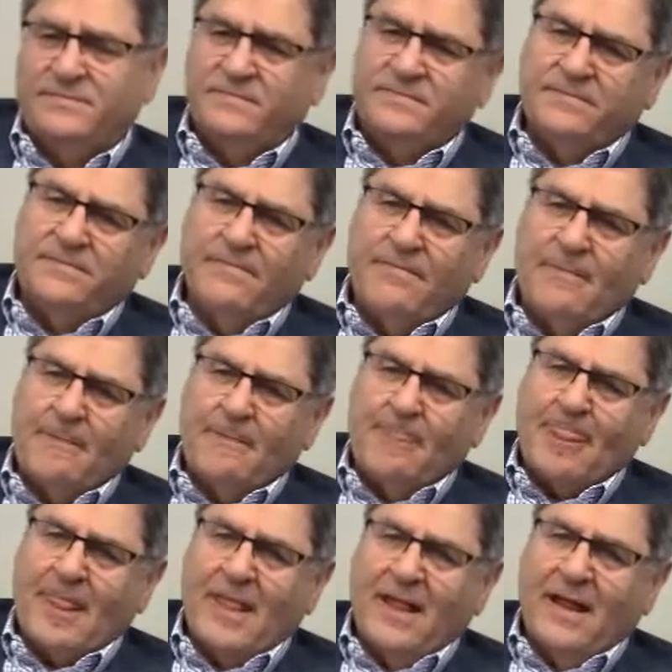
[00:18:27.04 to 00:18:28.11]
Anything else
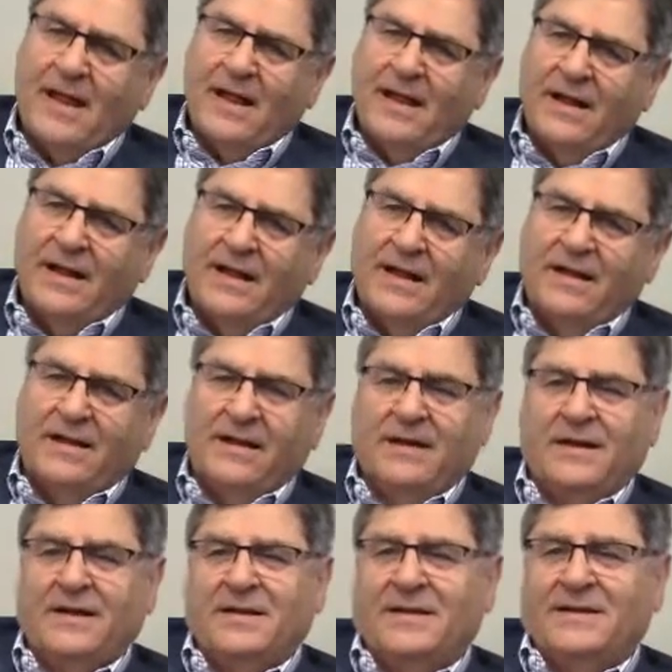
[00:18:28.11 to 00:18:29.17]
you'd like to tell us
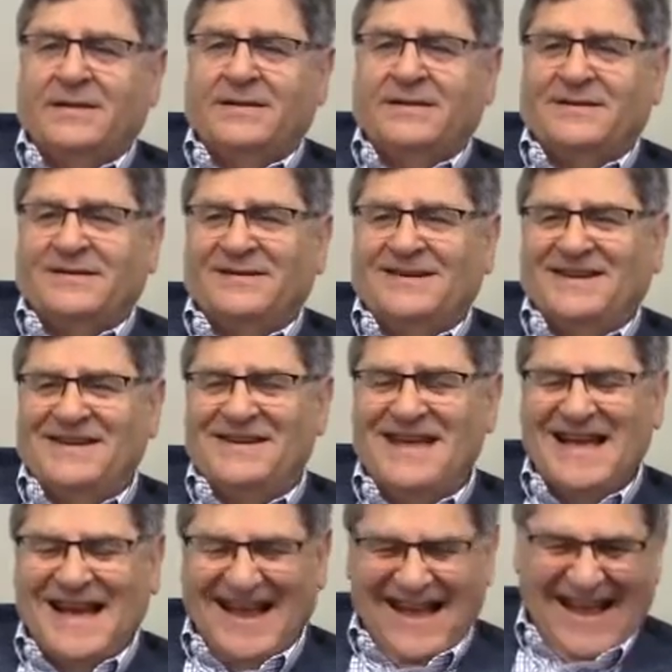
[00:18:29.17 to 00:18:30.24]

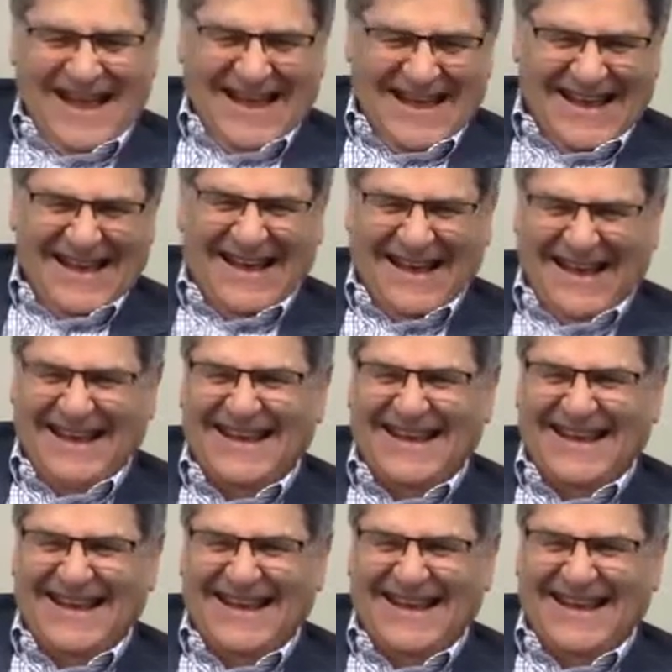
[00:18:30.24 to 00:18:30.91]
about your